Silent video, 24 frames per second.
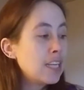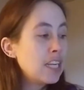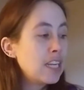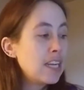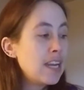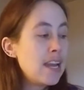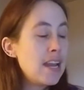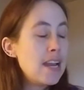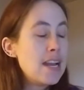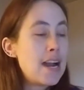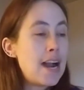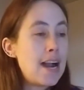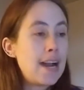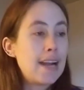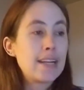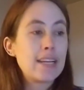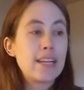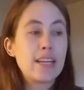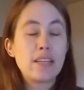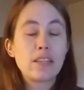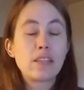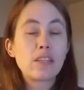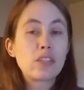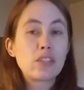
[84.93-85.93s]
Not
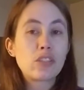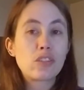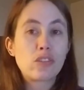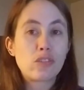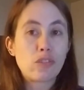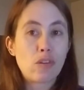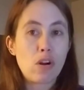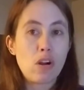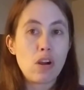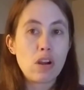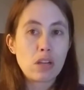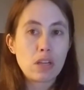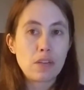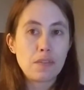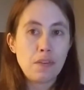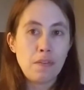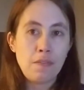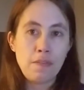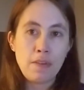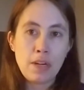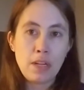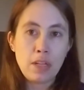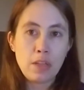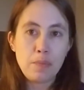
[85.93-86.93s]
as strong of a
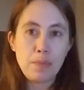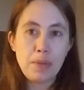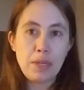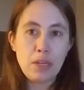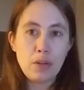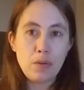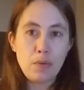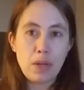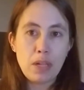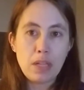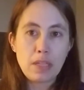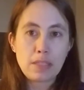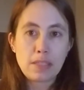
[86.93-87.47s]
Vanilla Bean Noel